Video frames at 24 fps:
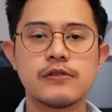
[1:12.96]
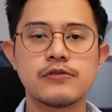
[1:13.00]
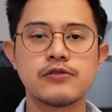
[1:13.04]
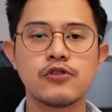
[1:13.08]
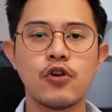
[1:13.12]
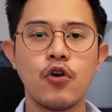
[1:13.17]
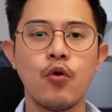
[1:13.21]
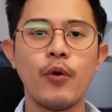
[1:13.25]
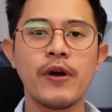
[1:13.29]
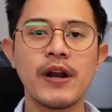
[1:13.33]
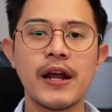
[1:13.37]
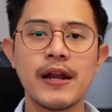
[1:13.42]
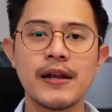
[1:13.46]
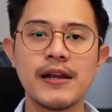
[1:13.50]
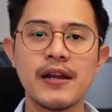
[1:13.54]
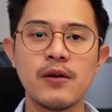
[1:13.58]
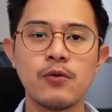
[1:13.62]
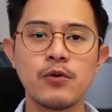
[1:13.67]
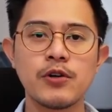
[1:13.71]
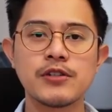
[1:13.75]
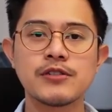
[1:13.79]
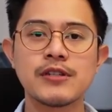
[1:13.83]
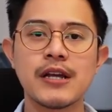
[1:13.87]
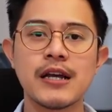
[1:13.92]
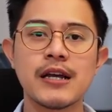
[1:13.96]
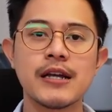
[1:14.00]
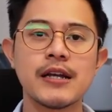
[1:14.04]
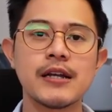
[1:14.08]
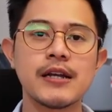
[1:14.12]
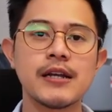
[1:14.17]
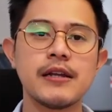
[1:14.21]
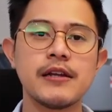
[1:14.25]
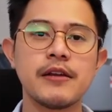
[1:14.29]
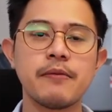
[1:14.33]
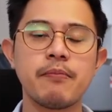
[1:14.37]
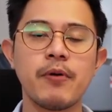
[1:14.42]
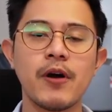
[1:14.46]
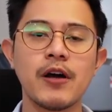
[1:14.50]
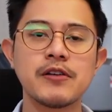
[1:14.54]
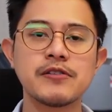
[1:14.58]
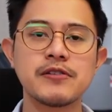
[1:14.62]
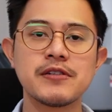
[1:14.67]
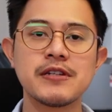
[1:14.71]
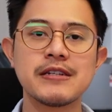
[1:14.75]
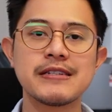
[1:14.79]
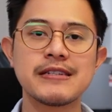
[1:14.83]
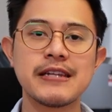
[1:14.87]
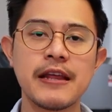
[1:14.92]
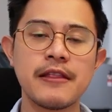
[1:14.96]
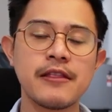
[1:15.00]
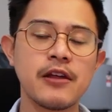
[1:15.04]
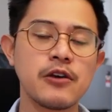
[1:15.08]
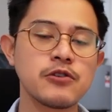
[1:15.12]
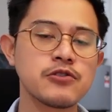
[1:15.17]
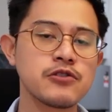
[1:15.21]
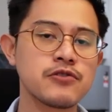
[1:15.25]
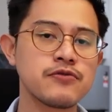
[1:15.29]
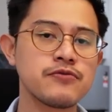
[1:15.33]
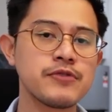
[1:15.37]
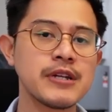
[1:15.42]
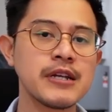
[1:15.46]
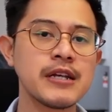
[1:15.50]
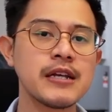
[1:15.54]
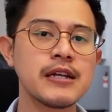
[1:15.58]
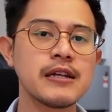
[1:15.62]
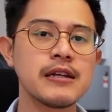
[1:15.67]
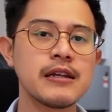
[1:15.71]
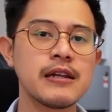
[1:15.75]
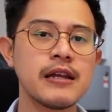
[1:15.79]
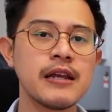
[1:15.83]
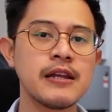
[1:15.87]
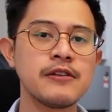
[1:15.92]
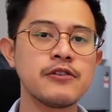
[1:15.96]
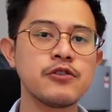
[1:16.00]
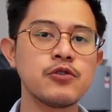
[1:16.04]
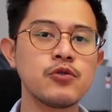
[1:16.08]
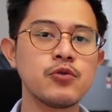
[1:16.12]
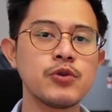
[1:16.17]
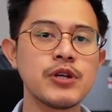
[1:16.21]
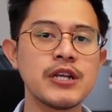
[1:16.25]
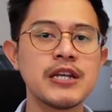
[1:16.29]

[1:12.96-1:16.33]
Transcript: So what I did was I deposited 10,000 ringgit into